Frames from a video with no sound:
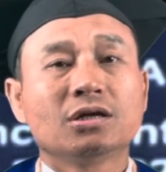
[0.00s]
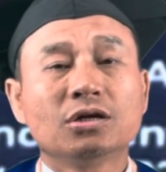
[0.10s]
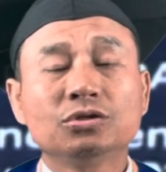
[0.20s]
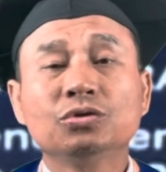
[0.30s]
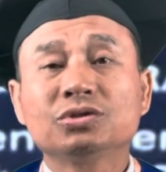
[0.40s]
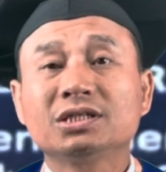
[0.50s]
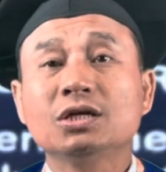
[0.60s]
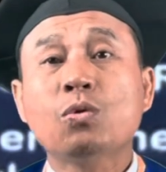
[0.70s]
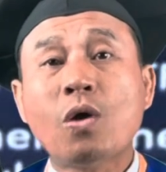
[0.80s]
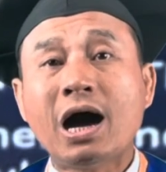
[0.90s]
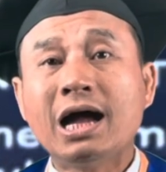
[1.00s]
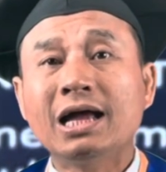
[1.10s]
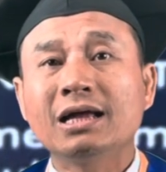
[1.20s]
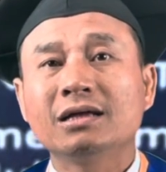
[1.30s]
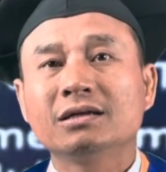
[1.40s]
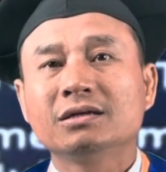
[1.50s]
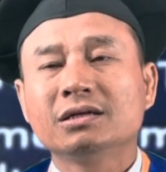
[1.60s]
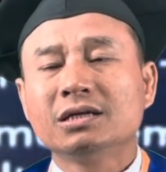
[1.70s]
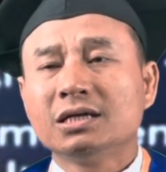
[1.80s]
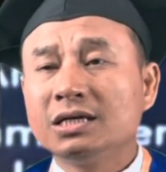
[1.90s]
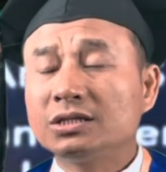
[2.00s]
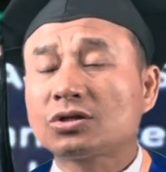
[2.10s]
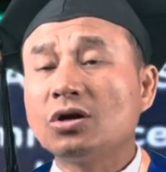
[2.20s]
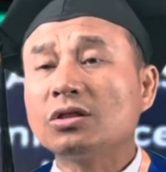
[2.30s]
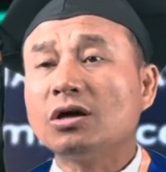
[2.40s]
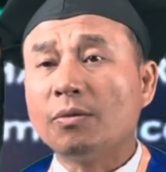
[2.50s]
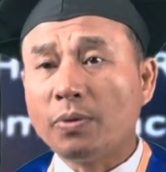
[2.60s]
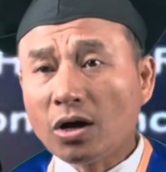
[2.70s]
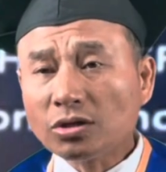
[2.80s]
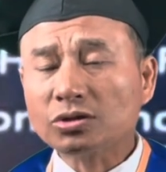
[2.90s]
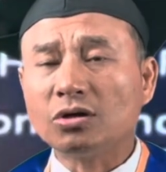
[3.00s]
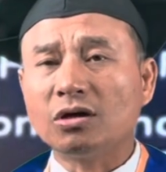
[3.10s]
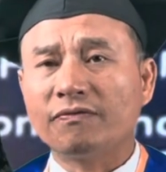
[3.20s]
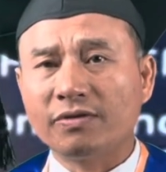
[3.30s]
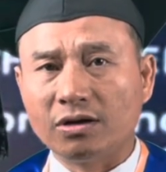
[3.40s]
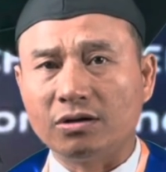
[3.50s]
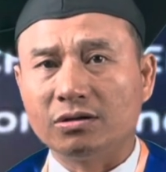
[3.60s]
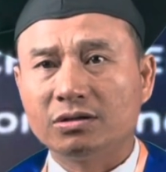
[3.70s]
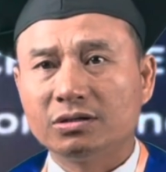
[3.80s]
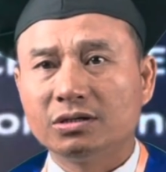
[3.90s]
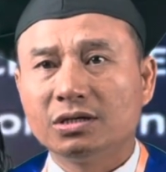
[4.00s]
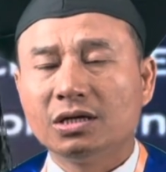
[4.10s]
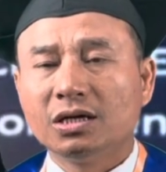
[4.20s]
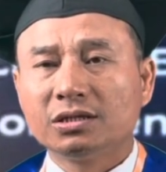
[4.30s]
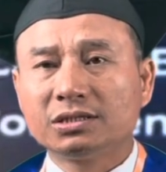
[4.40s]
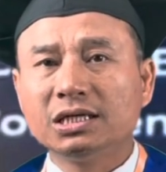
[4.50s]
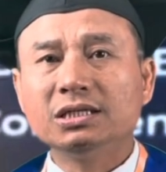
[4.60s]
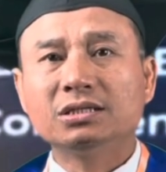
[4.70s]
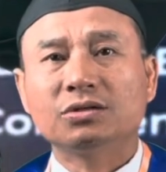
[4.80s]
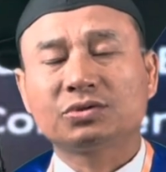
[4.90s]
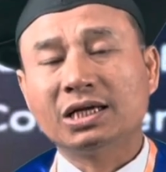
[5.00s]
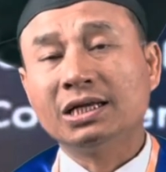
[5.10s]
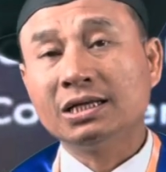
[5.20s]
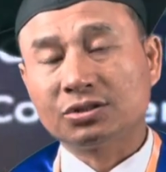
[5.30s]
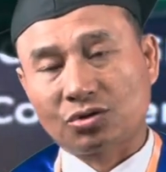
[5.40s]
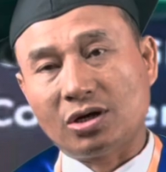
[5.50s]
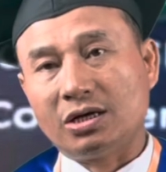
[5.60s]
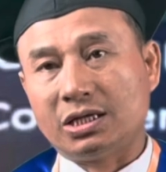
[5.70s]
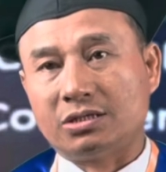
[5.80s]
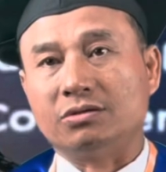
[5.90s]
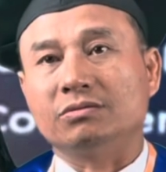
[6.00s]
you see why he's called the Apostle of Love. Jesus changed his character.